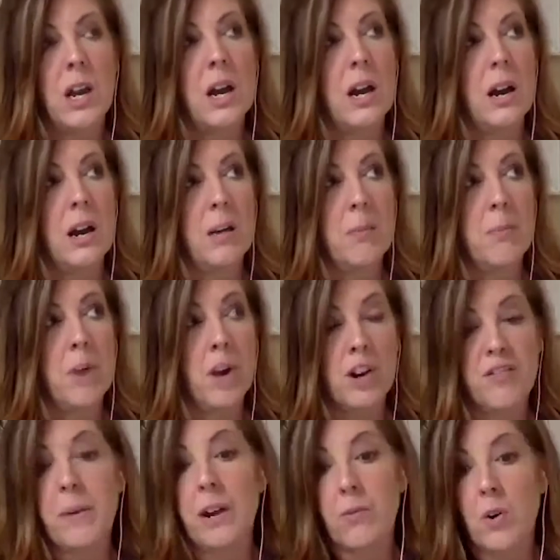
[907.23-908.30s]
part
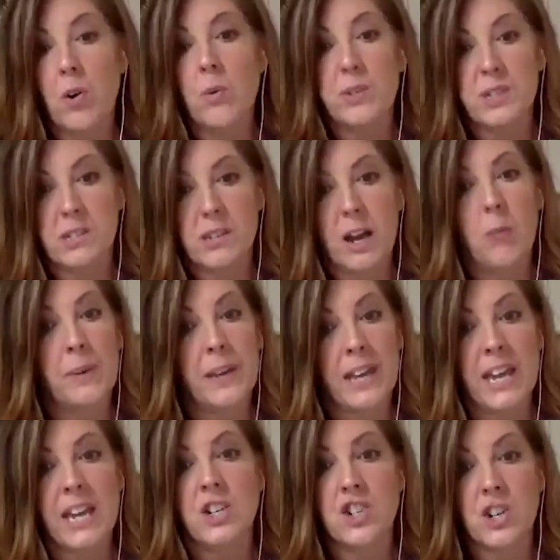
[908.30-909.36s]
of my role was helping
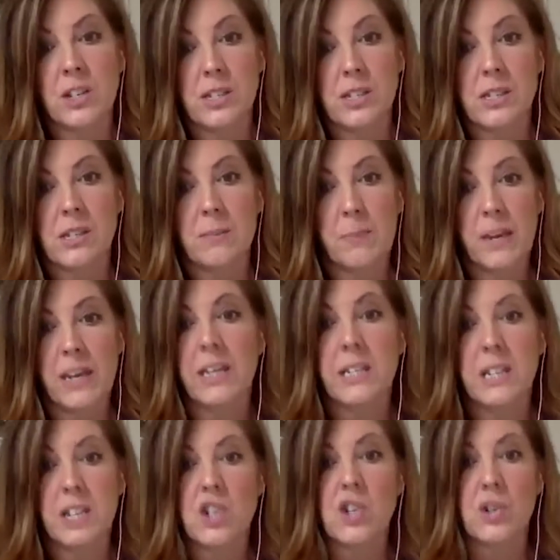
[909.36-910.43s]
agents pick a
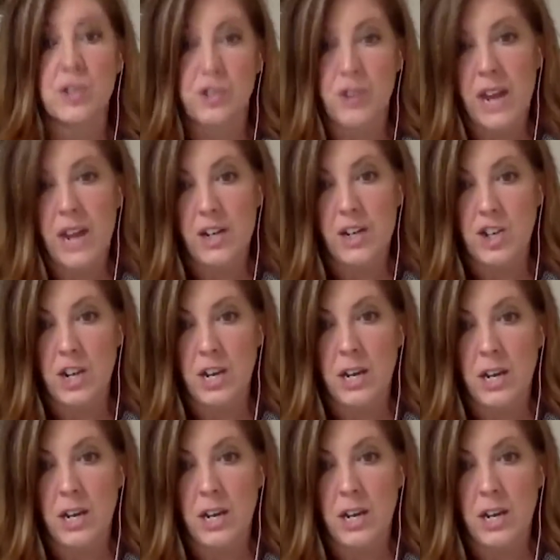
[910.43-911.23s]
digital strategy.